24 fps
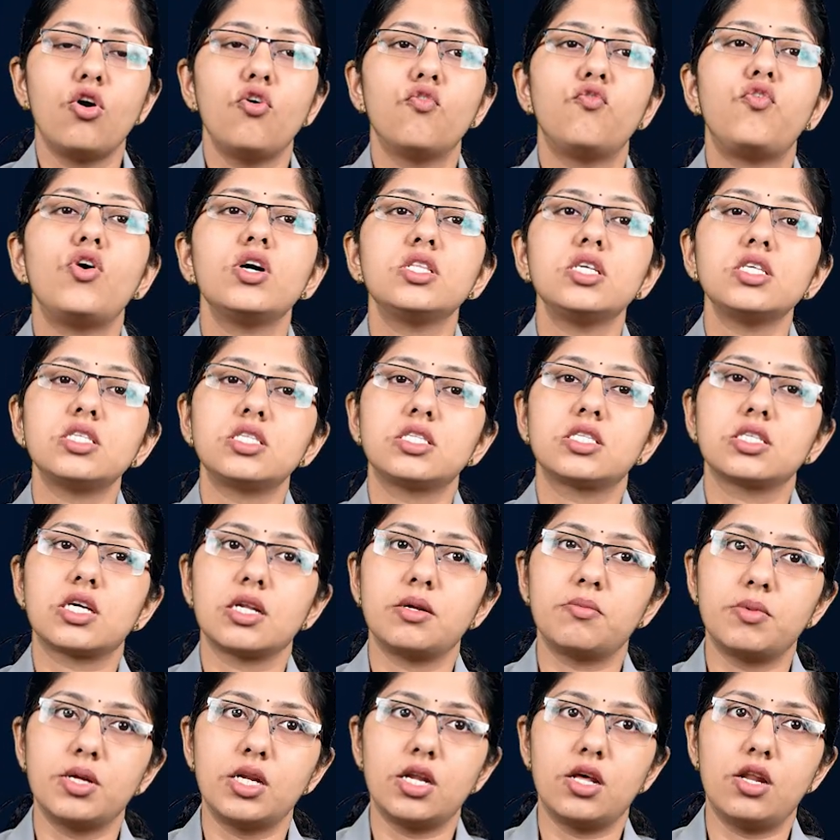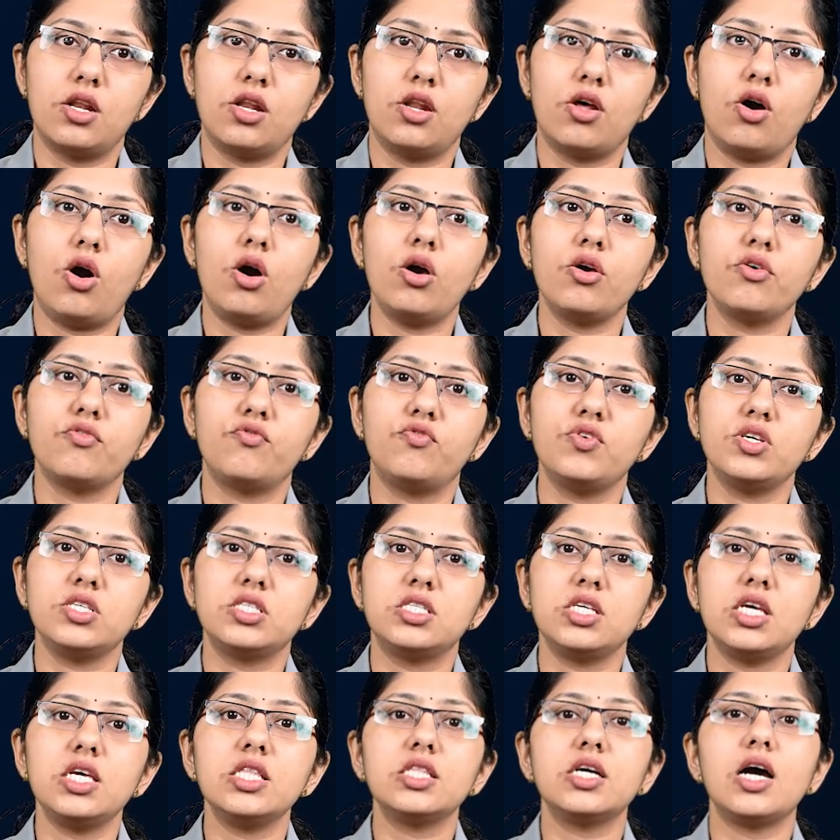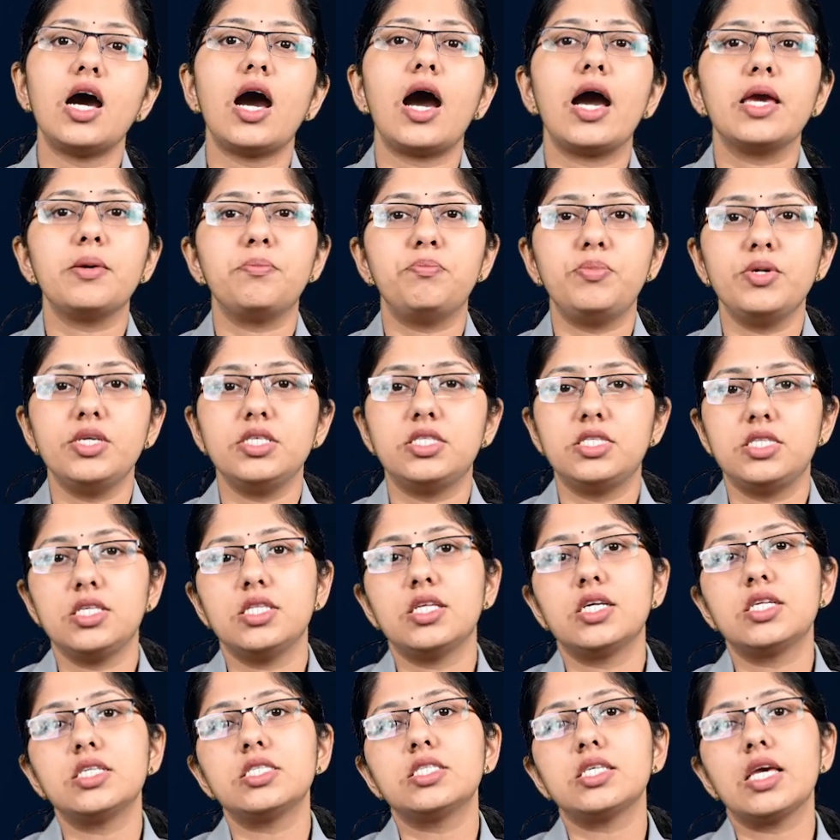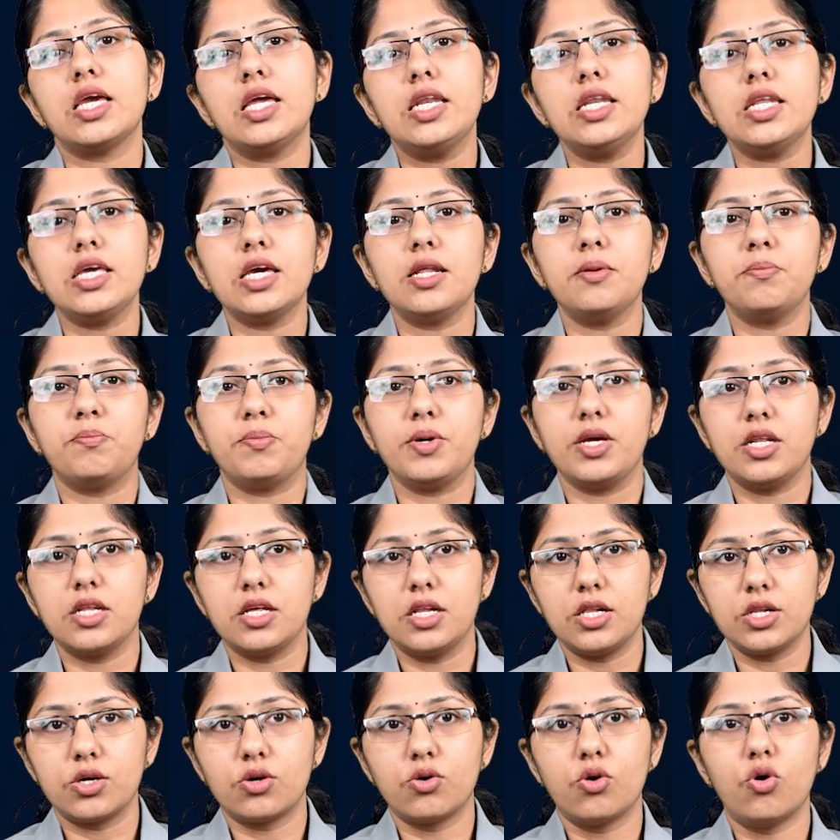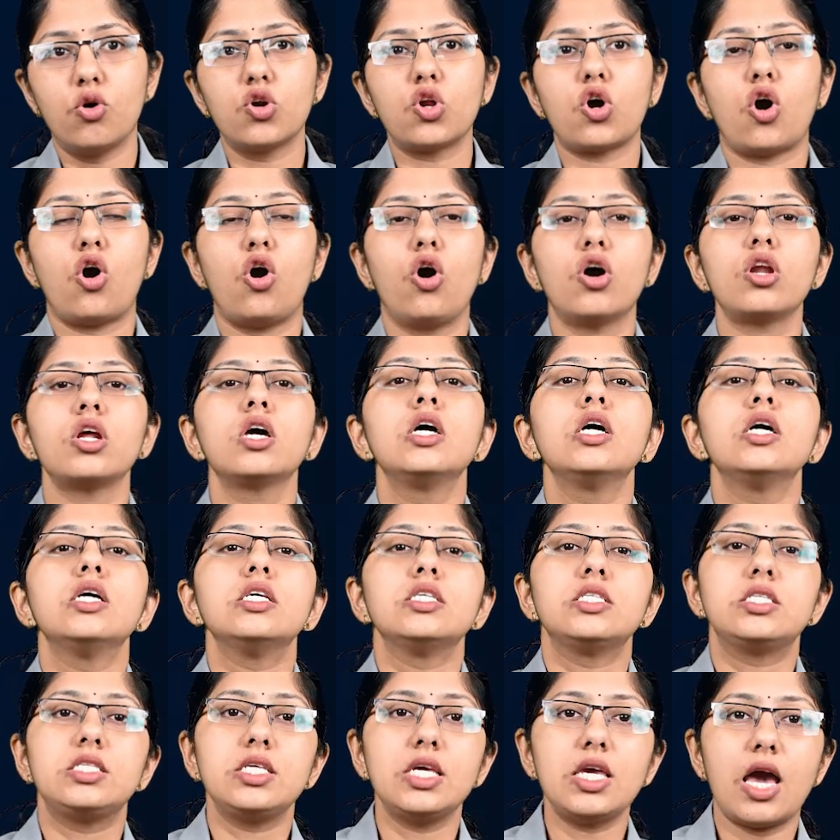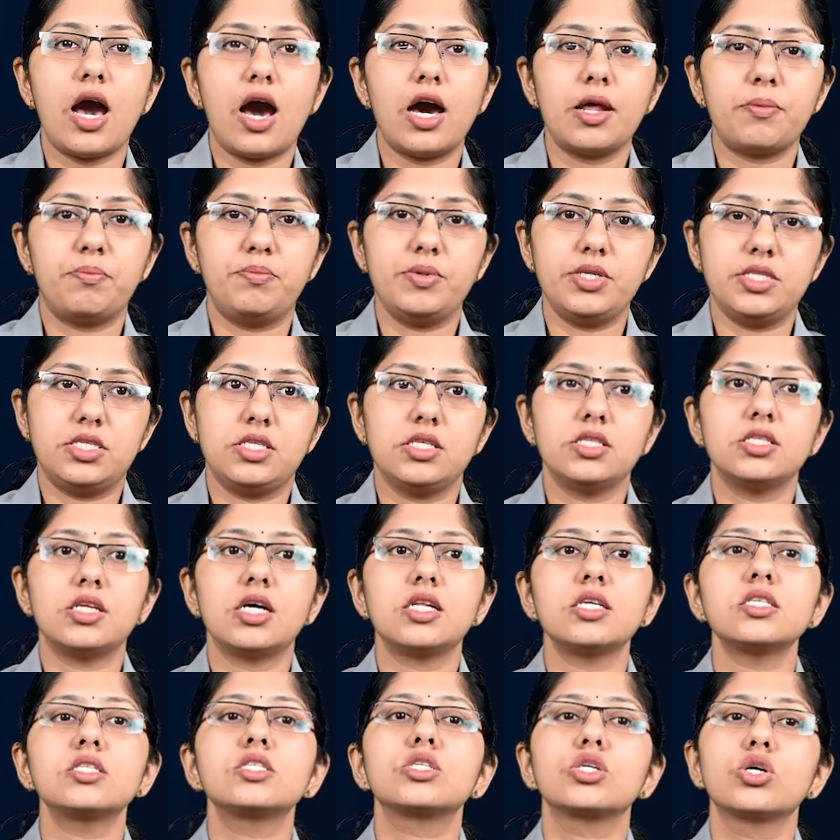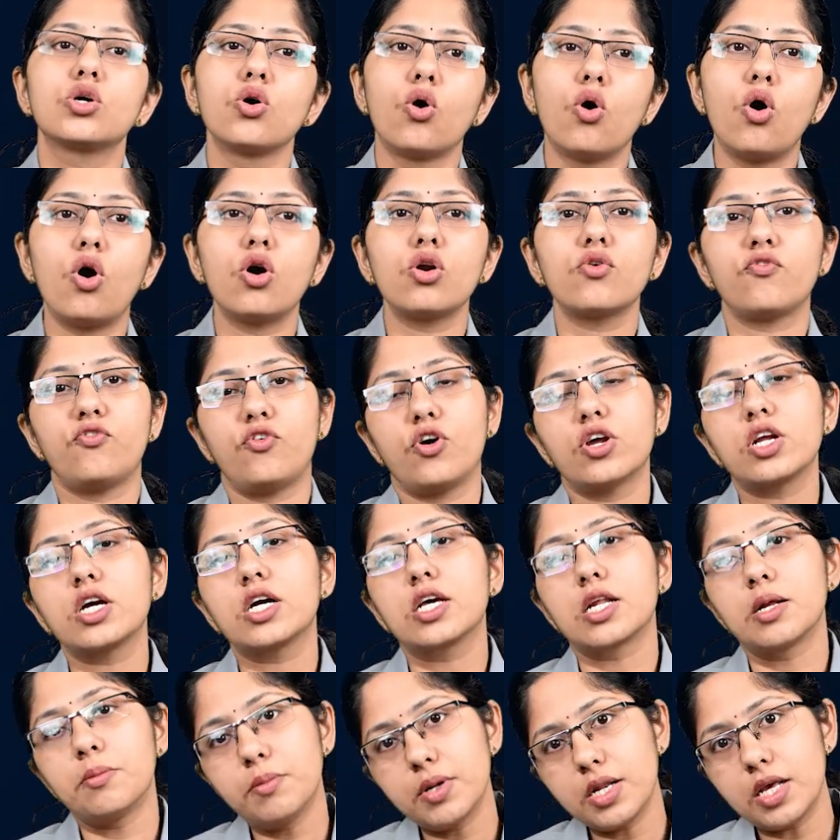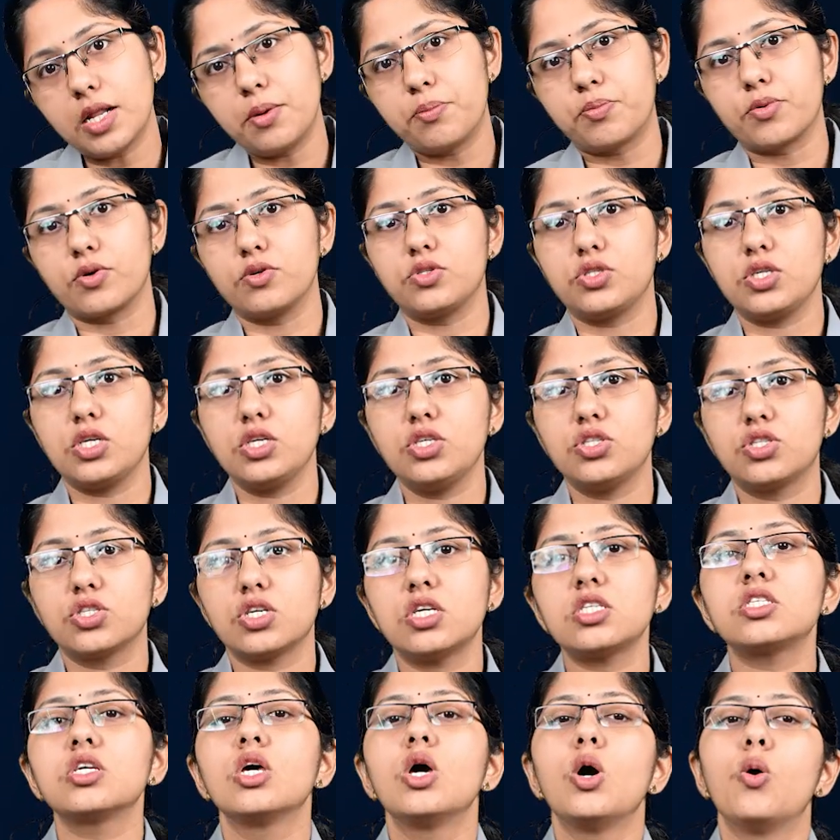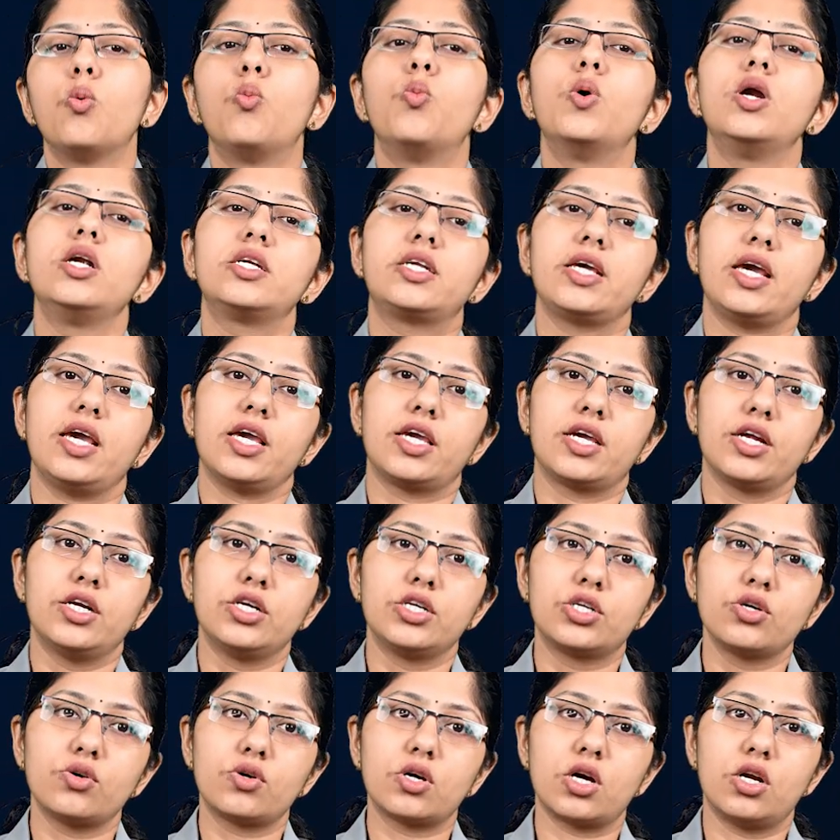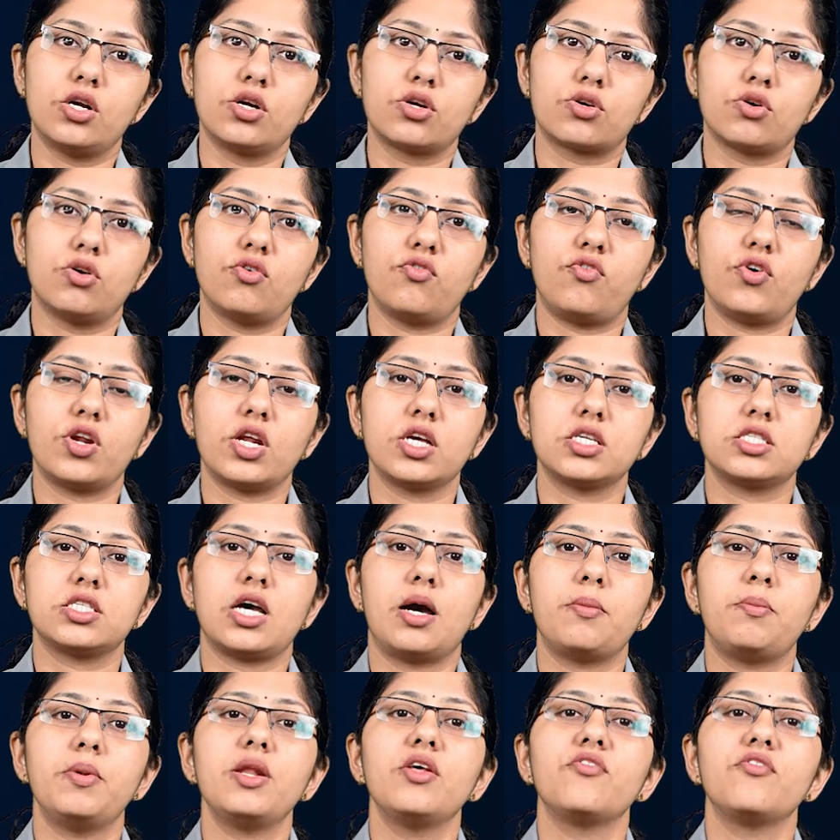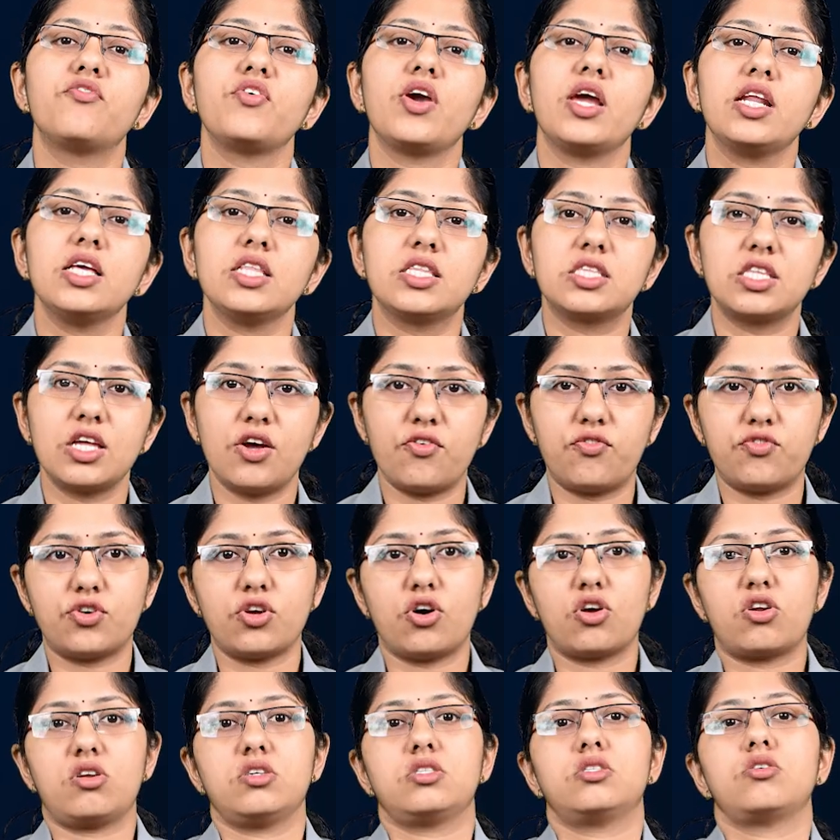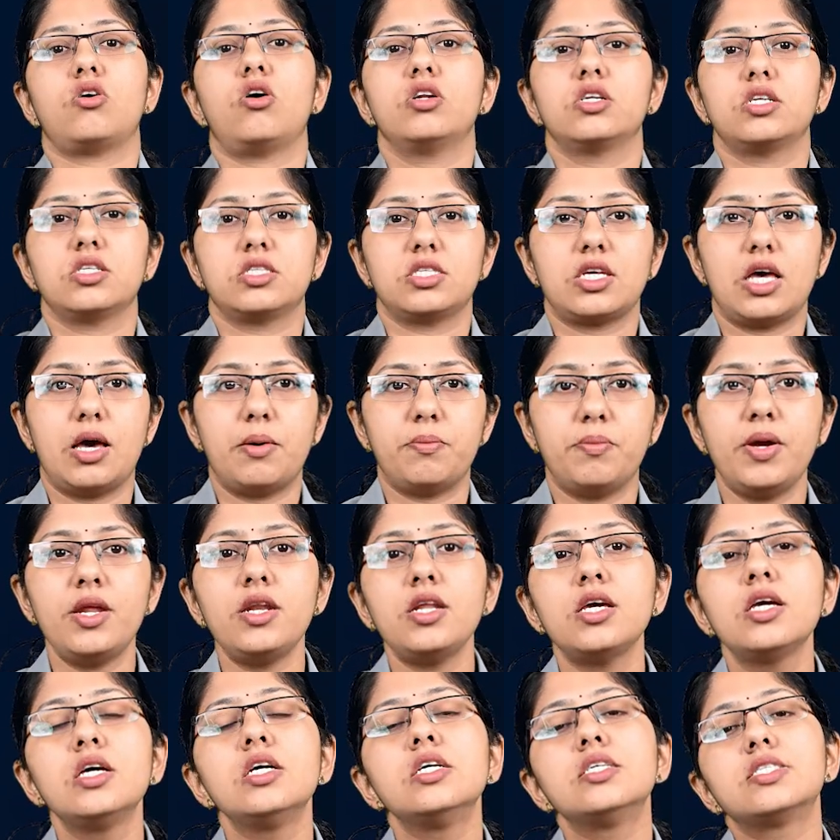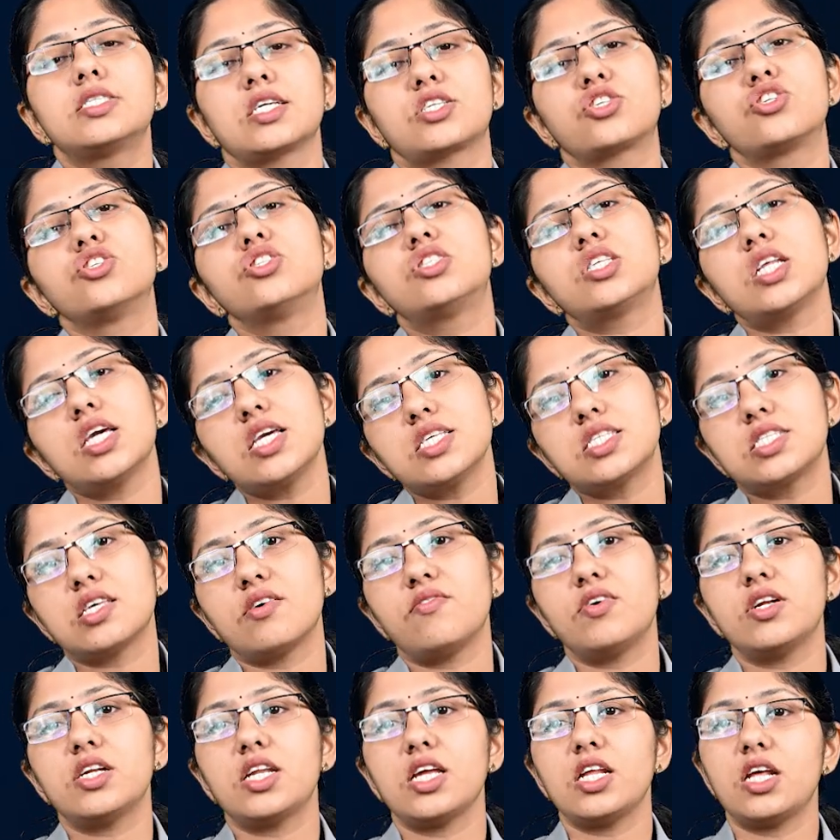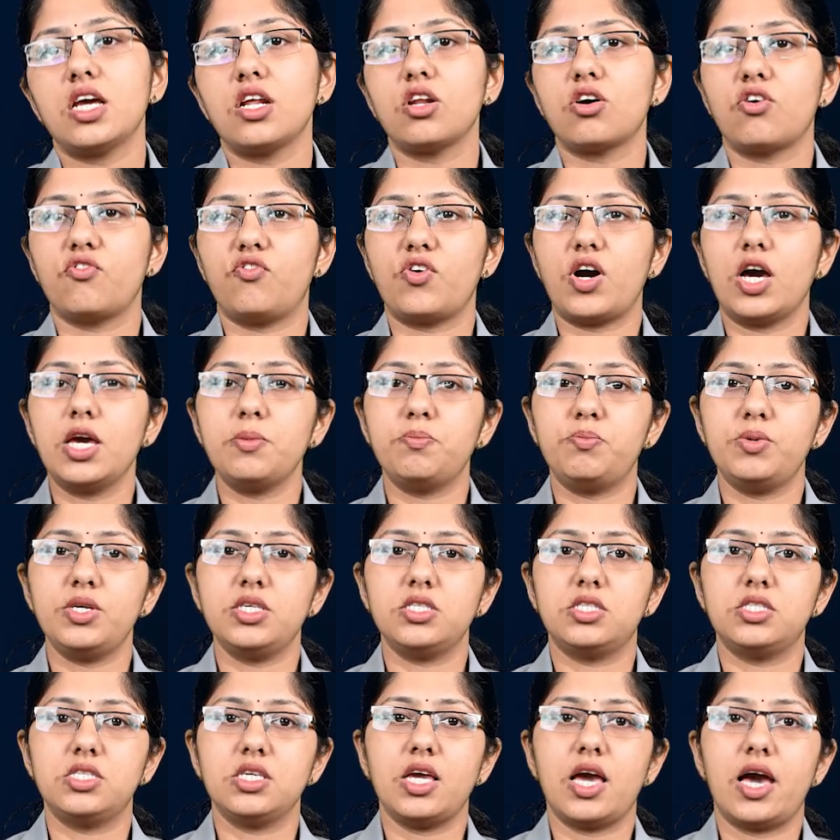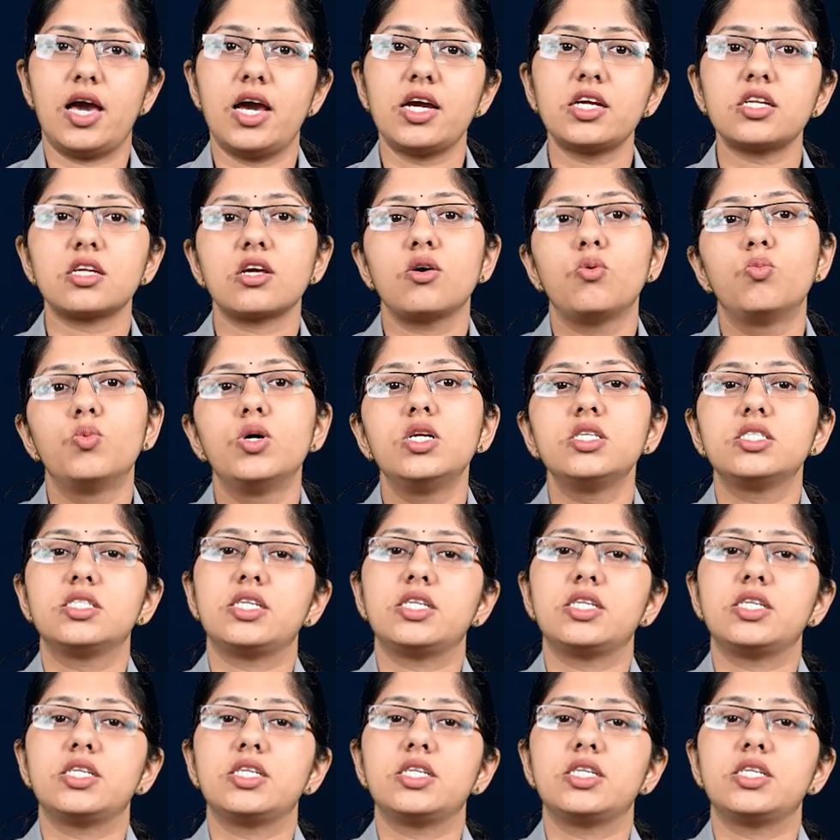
For this criminal law, if we see the IPC, that is Indian Penal Code, or CRPC, that is Code for Criminal Procedures, will take into control. For example, if any theft or assault has happened, section 379 of IPC Act will